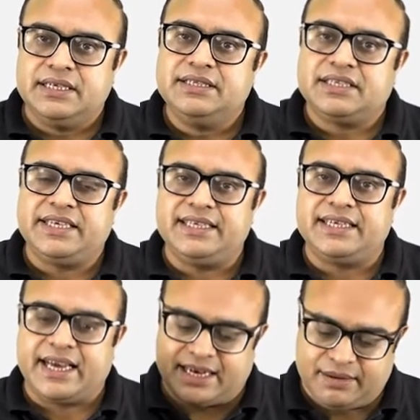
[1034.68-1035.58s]
Just see the
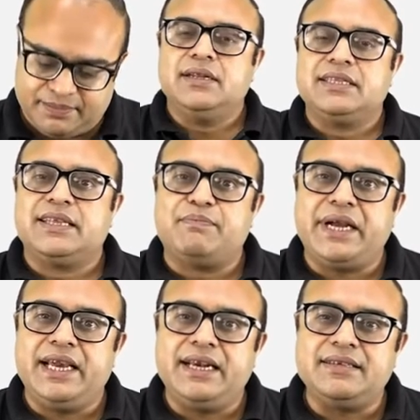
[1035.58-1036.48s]
diagram. The
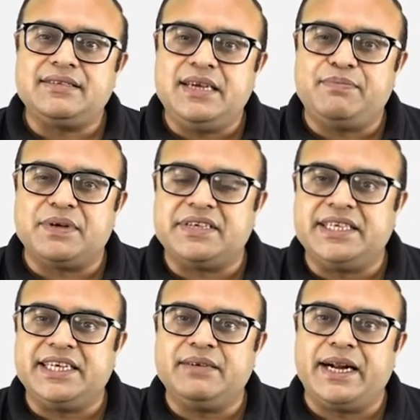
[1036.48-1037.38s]
brain is
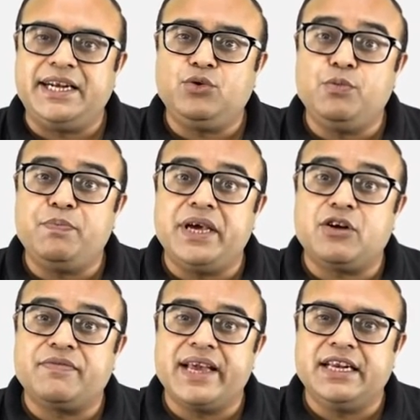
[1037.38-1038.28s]
represented by 2 pair
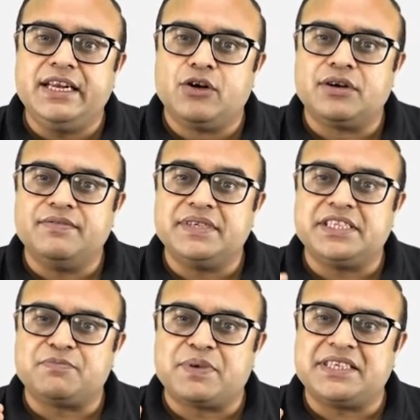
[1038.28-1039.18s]
of ganglion which
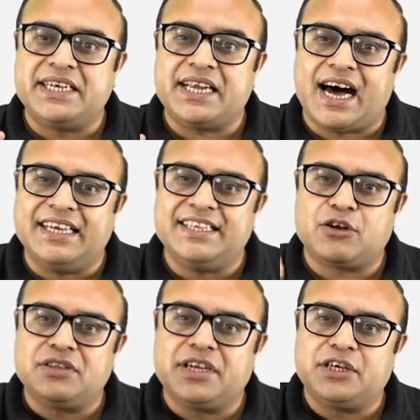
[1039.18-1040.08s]
is present either
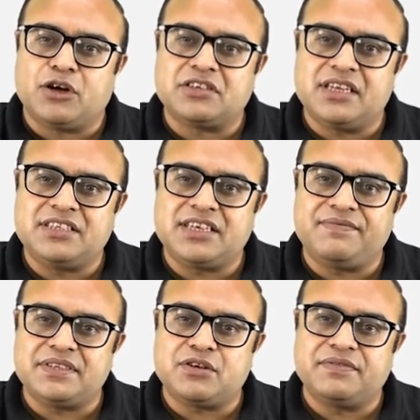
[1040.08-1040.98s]
on the dorsal
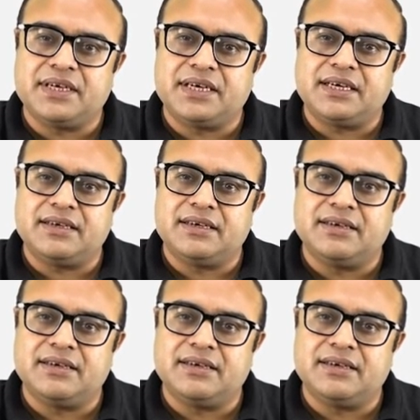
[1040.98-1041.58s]
surface of the